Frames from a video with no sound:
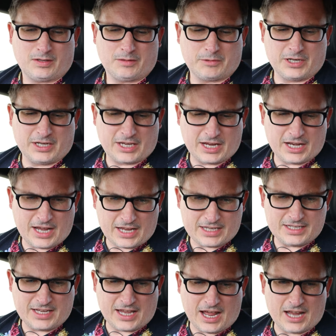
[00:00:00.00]
I'm going to
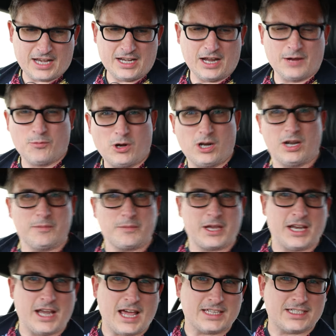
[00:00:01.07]
connect again, and while I'm
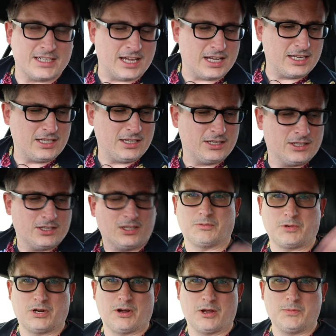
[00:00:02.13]
connecting,
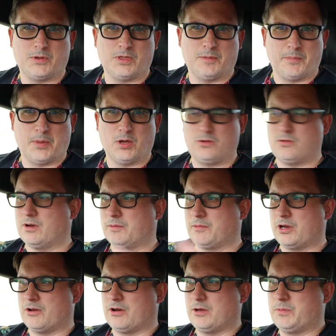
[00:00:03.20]
I'm going to open the boot, I'm
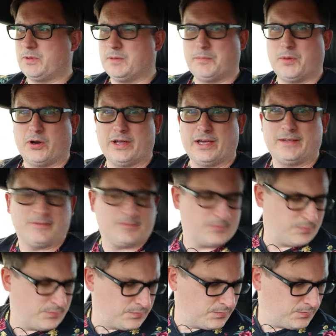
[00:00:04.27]
going to open the bonnet
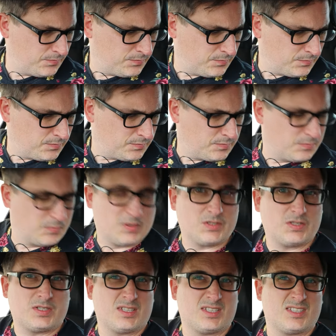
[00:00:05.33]

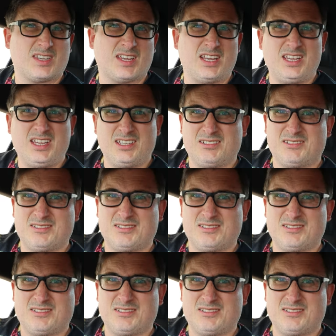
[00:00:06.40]
just to see.